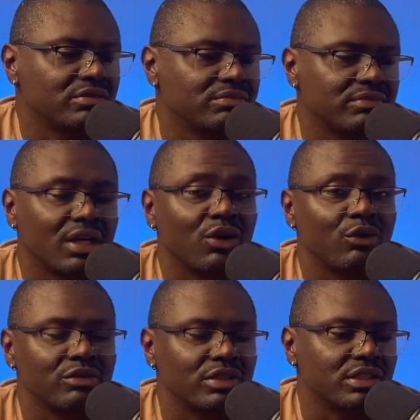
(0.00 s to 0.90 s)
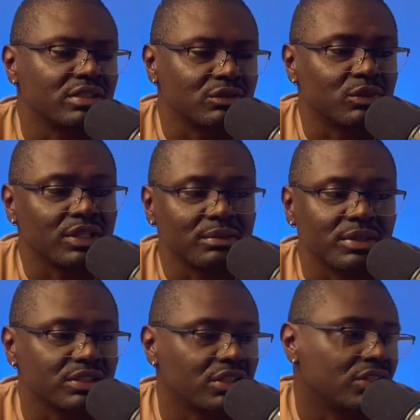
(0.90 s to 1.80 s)
not hopefully, if one of them gets
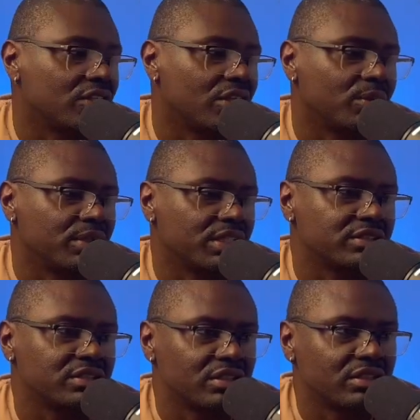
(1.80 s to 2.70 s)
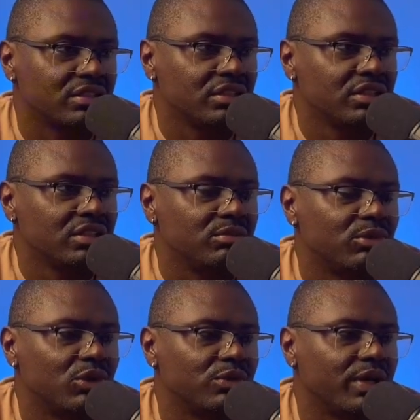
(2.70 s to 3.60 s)
hurt, the other one gets
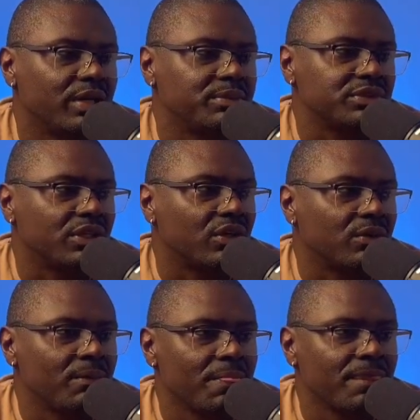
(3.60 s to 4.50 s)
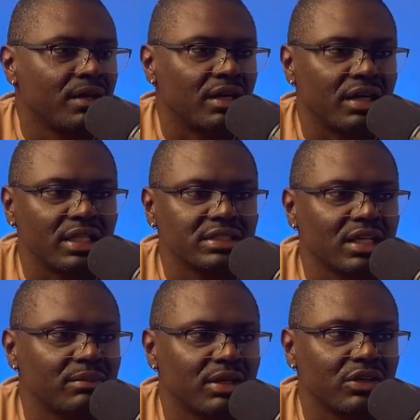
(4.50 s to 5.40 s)
more reps. So let's hop
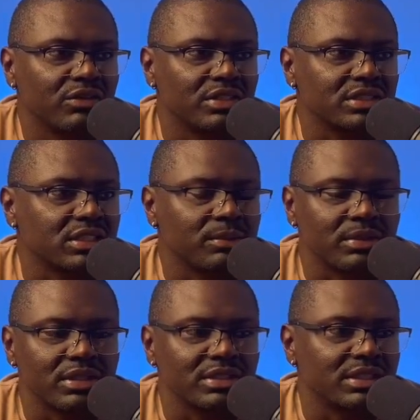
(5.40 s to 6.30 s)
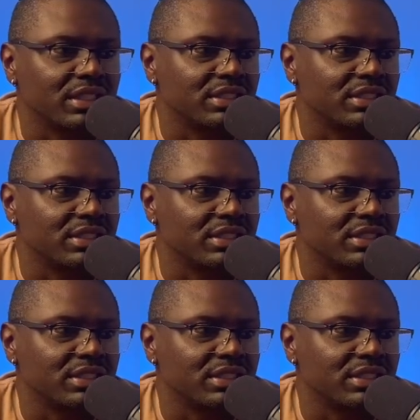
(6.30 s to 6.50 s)
back over to sleeper and